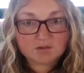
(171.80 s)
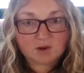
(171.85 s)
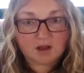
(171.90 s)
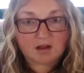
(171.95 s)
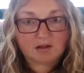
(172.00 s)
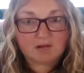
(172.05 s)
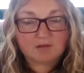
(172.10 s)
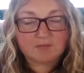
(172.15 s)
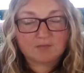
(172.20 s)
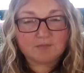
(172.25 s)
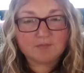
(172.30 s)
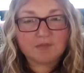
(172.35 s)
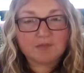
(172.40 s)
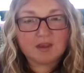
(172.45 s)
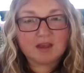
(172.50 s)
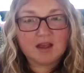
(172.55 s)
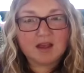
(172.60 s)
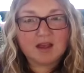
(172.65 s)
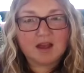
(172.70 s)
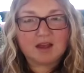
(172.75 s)
as well.
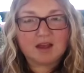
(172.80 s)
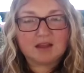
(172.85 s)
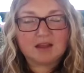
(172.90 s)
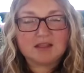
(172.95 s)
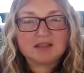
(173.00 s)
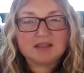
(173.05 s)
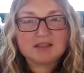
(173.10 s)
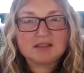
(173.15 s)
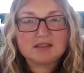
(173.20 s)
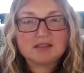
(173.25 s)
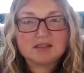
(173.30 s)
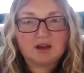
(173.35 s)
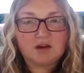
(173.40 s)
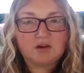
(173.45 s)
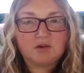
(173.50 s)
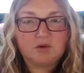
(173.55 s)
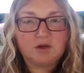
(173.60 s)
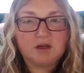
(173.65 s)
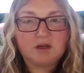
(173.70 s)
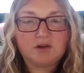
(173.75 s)
And this is
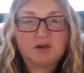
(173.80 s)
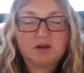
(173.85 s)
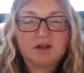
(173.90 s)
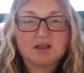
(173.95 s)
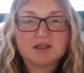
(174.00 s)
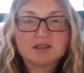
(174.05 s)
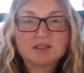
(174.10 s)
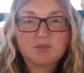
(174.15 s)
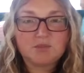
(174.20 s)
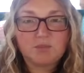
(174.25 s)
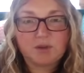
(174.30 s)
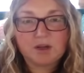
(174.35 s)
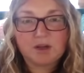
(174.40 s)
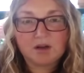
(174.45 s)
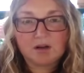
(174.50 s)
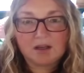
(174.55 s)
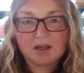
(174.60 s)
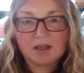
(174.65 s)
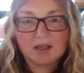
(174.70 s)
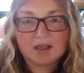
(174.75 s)
so we could
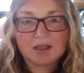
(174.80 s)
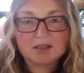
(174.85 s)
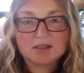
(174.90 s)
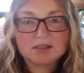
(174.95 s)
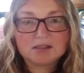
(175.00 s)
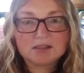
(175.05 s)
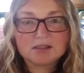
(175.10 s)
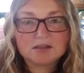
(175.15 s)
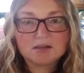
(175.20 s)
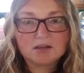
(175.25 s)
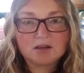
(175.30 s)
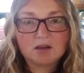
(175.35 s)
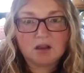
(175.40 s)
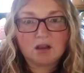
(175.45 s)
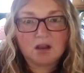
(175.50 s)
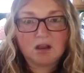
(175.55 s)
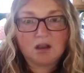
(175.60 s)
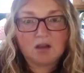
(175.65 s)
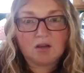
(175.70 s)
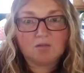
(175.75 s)
experience
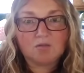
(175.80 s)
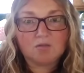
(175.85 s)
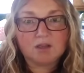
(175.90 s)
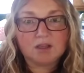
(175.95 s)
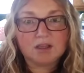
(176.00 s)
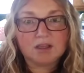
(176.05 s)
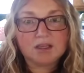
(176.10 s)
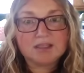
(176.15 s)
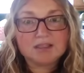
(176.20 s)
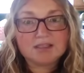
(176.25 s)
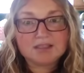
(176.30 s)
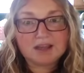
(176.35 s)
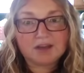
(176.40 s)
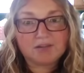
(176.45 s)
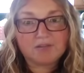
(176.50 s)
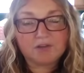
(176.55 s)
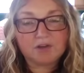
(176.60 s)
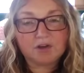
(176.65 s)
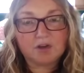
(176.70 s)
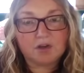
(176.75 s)
really
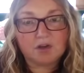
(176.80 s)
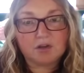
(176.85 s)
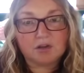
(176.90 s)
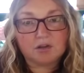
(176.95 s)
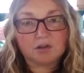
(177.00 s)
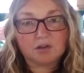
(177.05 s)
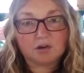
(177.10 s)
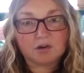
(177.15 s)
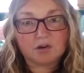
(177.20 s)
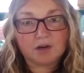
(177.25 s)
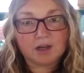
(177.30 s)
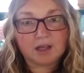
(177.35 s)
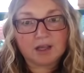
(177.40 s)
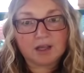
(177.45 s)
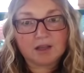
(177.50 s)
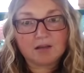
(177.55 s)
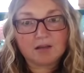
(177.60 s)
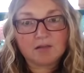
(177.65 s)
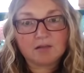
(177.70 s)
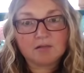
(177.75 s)
difficult
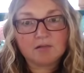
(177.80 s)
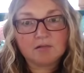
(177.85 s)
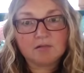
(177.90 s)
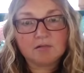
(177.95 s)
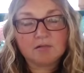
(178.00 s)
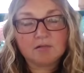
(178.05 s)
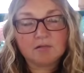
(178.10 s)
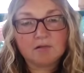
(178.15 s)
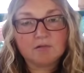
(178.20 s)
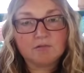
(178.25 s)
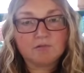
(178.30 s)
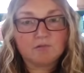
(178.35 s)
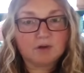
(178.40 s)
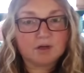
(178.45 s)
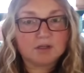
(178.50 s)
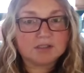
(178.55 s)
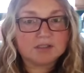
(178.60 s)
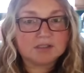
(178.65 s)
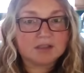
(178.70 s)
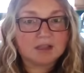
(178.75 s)
learning
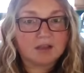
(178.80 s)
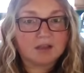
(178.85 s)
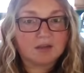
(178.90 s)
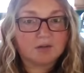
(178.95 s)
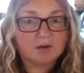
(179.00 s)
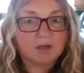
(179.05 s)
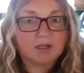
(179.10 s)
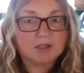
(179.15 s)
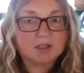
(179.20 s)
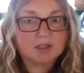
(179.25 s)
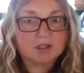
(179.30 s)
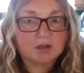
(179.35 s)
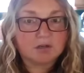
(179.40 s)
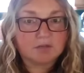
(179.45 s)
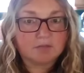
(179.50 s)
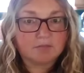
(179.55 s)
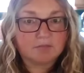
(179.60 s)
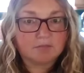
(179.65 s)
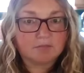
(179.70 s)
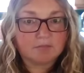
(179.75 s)
for
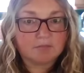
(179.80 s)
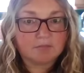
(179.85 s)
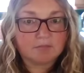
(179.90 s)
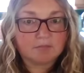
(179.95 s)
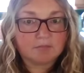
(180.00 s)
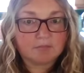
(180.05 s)
acceleration.